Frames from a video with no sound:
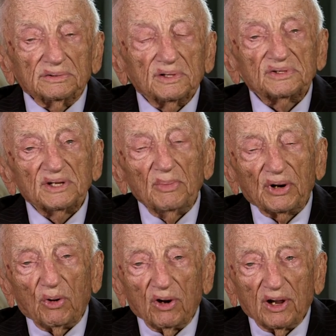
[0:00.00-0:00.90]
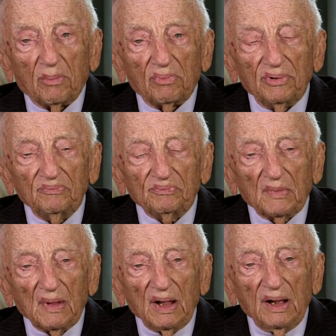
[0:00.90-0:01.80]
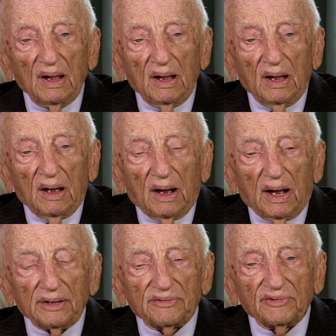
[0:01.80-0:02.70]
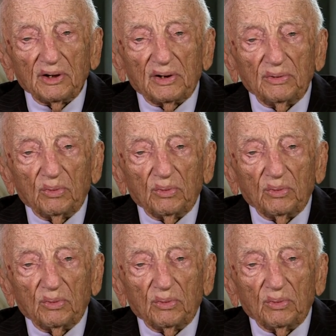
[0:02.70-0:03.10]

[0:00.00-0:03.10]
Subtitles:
To sum it all up, I think